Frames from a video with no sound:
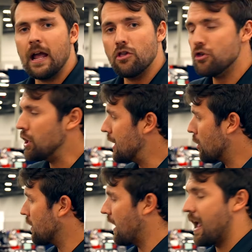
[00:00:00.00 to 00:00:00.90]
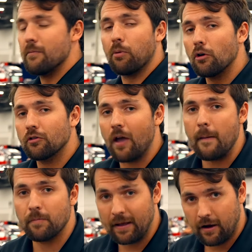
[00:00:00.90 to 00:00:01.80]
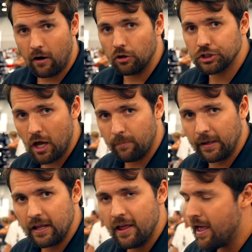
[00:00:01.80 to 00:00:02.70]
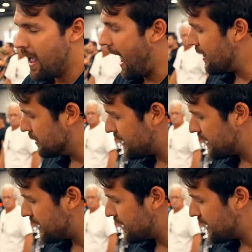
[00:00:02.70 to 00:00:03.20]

engineered and prototyped by Carroll Shelby, and